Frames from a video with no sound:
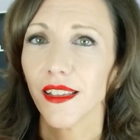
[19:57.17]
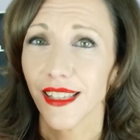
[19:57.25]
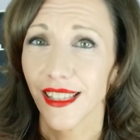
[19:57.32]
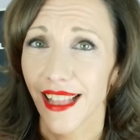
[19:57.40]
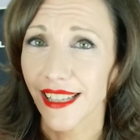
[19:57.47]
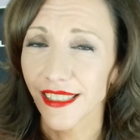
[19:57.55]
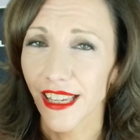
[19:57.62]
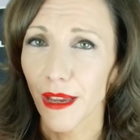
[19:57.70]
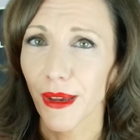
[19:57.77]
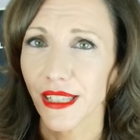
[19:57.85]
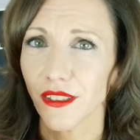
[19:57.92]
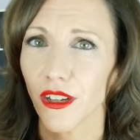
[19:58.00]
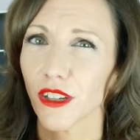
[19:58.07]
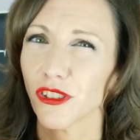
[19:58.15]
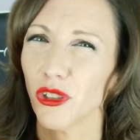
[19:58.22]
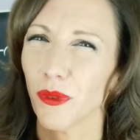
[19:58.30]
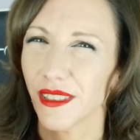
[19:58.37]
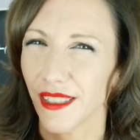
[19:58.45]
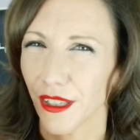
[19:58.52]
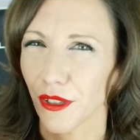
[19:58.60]
The last time I talked to
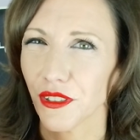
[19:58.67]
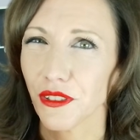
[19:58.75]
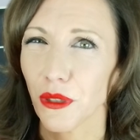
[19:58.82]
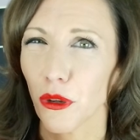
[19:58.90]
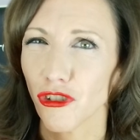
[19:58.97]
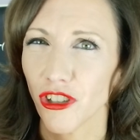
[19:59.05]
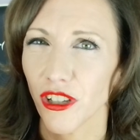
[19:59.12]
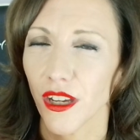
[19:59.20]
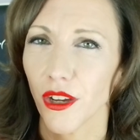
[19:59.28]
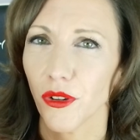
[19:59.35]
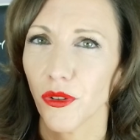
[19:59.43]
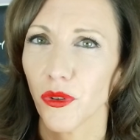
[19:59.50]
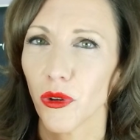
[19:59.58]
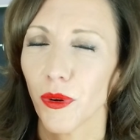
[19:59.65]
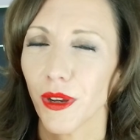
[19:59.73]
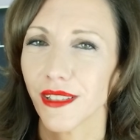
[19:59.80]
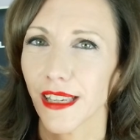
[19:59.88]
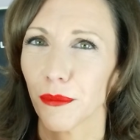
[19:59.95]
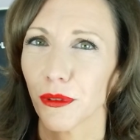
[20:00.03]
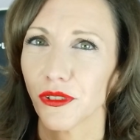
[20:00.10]
a sales associate who
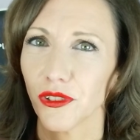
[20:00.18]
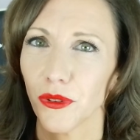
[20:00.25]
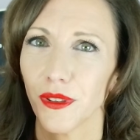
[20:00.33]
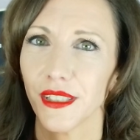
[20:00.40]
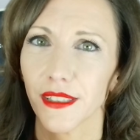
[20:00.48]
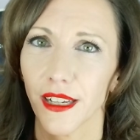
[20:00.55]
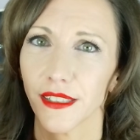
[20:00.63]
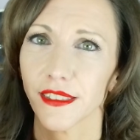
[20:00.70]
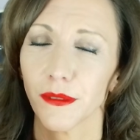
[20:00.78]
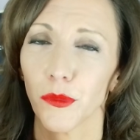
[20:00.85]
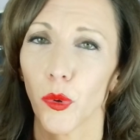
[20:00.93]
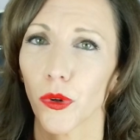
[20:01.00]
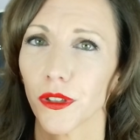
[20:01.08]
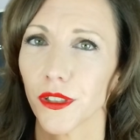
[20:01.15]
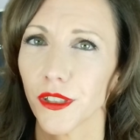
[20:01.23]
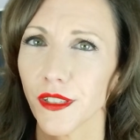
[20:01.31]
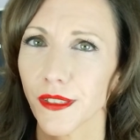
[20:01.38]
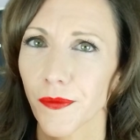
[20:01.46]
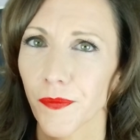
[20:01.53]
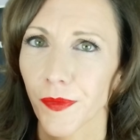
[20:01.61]
is able to do these custom
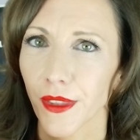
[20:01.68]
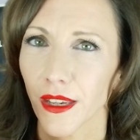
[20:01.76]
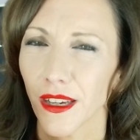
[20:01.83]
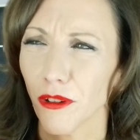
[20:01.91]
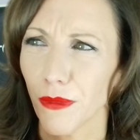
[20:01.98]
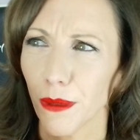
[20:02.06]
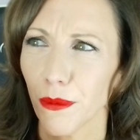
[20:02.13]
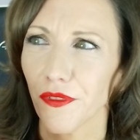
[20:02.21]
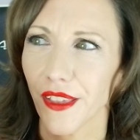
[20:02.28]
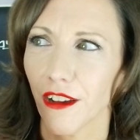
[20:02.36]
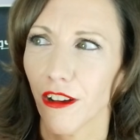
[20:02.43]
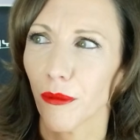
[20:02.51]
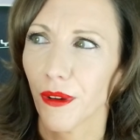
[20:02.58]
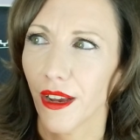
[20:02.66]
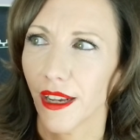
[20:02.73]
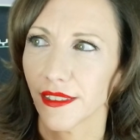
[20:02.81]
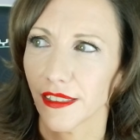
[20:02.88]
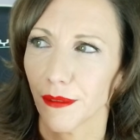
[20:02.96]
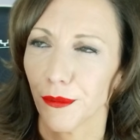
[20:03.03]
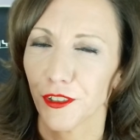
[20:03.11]
orders, I don't remember if they call them
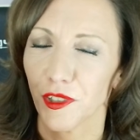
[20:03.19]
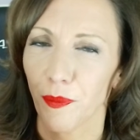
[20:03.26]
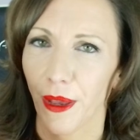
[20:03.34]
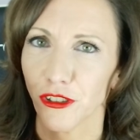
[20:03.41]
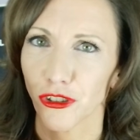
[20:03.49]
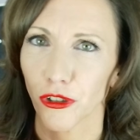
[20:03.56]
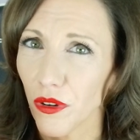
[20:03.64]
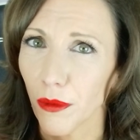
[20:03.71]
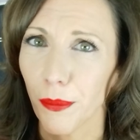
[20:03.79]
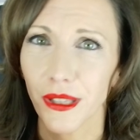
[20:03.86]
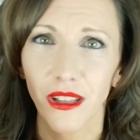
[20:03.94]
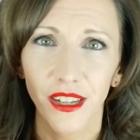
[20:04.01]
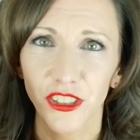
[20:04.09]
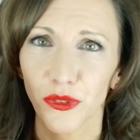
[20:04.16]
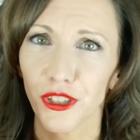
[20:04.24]
custom or special, but long story